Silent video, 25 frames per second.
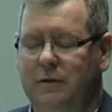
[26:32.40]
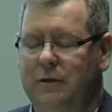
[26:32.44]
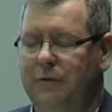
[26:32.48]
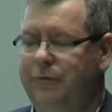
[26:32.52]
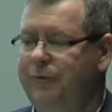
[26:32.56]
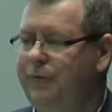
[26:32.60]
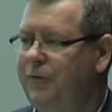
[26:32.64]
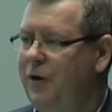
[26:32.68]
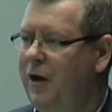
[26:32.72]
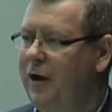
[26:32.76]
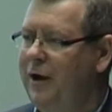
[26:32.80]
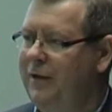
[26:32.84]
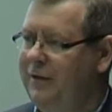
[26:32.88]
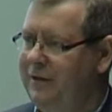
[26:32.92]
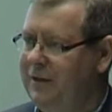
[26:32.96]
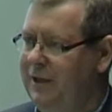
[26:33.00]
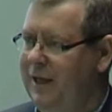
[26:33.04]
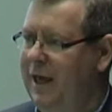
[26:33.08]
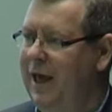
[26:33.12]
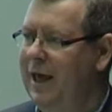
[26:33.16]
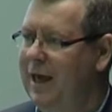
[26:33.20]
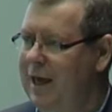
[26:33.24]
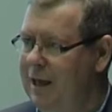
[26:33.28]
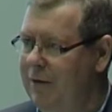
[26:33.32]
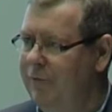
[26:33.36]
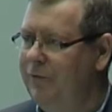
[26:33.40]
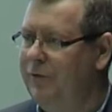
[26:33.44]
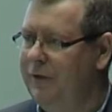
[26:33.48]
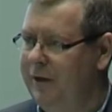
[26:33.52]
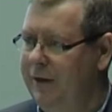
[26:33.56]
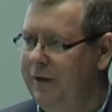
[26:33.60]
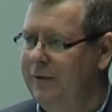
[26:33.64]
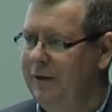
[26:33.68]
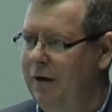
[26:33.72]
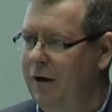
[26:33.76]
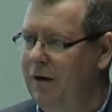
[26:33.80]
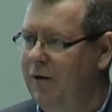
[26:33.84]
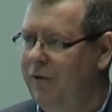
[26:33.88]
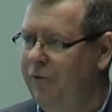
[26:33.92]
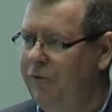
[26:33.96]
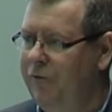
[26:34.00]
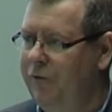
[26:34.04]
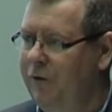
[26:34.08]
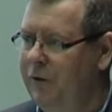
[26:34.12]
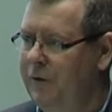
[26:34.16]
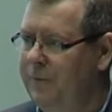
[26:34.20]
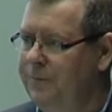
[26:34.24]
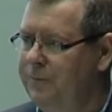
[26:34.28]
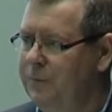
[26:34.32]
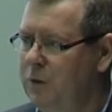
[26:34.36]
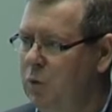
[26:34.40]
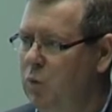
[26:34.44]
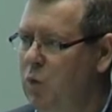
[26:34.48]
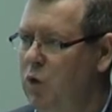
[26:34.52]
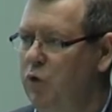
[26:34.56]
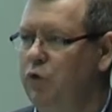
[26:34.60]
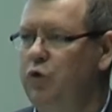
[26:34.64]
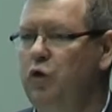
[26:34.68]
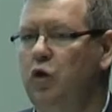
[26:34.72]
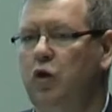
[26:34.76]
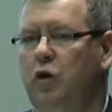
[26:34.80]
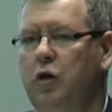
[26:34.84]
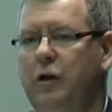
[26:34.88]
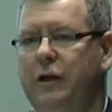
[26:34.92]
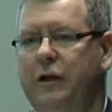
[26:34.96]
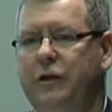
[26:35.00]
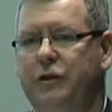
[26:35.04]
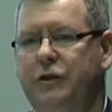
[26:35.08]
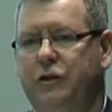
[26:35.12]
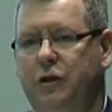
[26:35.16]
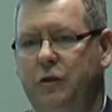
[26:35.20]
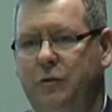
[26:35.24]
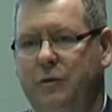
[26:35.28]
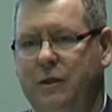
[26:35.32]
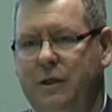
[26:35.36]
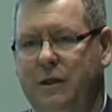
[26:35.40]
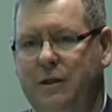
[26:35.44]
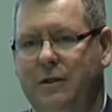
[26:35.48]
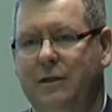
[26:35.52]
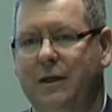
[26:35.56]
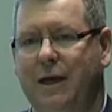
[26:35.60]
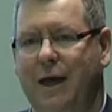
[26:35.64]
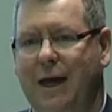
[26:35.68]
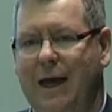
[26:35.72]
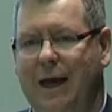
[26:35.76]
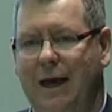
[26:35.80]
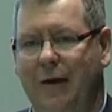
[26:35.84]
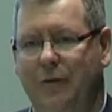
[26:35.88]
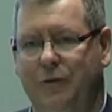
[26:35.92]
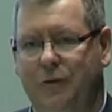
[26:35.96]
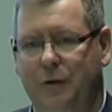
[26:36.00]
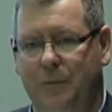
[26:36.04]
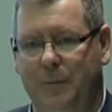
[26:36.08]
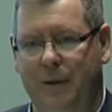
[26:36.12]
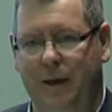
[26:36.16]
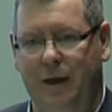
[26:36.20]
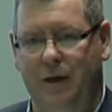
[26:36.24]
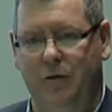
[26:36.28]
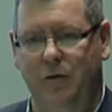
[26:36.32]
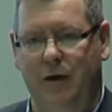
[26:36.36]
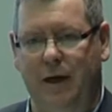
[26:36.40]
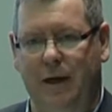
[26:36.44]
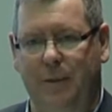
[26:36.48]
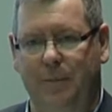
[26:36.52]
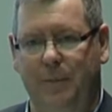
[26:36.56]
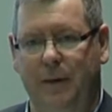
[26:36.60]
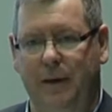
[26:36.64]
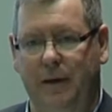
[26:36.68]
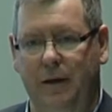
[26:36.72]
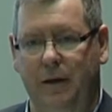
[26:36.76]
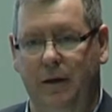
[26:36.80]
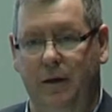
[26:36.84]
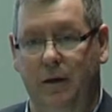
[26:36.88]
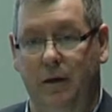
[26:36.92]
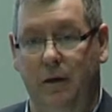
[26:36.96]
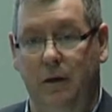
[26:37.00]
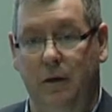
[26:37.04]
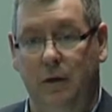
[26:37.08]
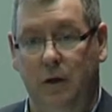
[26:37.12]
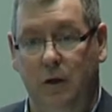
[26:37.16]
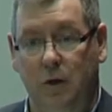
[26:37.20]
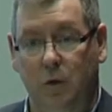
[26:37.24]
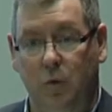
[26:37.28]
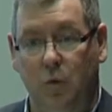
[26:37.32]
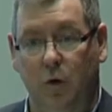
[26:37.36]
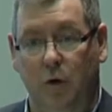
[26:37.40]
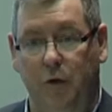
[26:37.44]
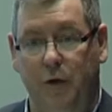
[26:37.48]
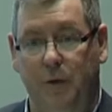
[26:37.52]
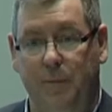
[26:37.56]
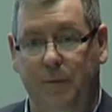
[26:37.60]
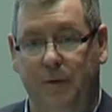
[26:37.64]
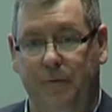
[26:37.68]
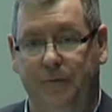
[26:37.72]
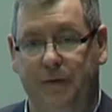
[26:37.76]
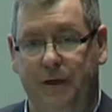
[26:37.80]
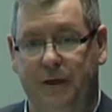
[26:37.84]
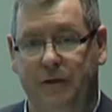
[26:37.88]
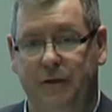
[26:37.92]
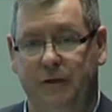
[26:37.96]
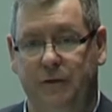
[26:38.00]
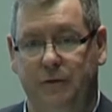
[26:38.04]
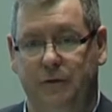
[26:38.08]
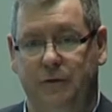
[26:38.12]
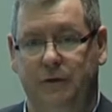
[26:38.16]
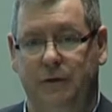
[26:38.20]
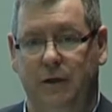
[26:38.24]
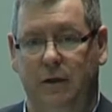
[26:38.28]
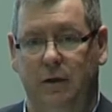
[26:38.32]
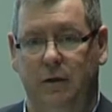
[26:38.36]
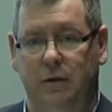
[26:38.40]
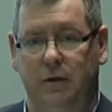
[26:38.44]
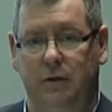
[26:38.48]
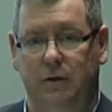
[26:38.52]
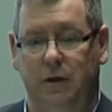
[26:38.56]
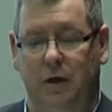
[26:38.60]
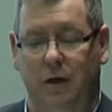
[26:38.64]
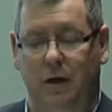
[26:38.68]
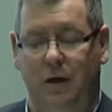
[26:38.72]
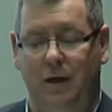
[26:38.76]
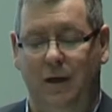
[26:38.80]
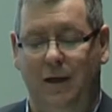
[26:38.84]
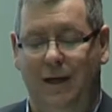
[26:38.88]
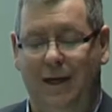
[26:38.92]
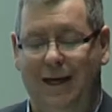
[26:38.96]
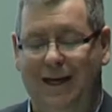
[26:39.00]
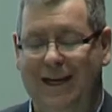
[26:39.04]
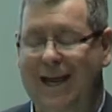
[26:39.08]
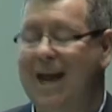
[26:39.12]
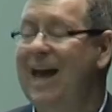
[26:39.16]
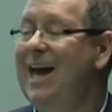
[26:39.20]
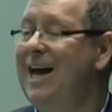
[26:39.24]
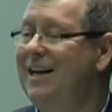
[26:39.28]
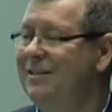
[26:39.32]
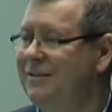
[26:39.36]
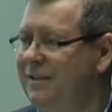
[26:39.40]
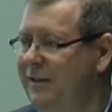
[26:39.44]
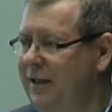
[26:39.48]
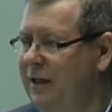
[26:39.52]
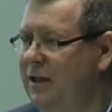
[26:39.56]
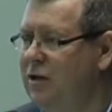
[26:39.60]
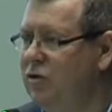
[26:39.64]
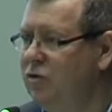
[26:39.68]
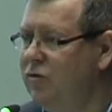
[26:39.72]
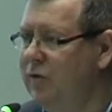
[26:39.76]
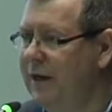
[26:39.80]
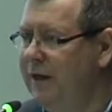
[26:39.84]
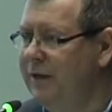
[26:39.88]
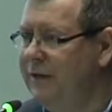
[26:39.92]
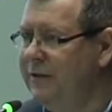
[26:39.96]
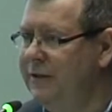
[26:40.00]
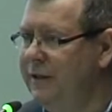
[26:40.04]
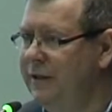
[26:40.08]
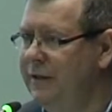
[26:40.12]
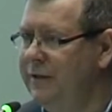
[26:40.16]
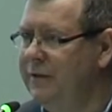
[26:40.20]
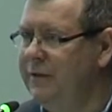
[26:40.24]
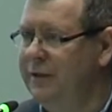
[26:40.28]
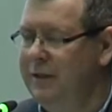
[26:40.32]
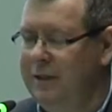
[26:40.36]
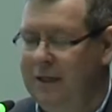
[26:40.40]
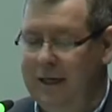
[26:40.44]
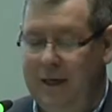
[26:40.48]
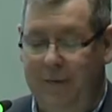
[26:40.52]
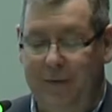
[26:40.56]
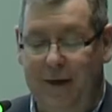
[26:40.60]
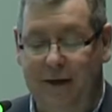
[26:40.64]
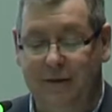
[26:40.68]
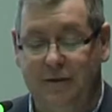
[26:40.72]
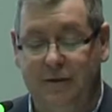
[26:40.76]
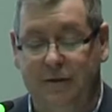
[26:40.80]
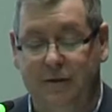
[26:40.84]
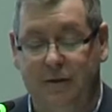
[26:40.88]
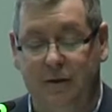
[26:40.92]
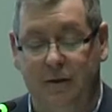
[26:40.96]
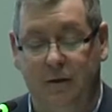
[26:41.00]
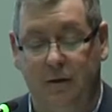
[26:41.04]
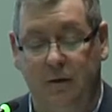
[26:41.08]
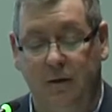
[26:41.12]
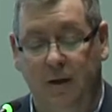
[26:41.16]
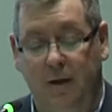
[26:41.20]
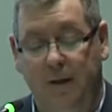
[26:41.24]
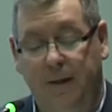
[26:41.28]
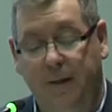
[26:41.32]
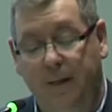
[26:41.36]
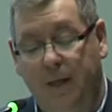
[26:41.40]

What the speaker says: defined carefully enough what knowledge you need to have to be a great PR, what the professional skills are, and it hasn't accredited. And that's still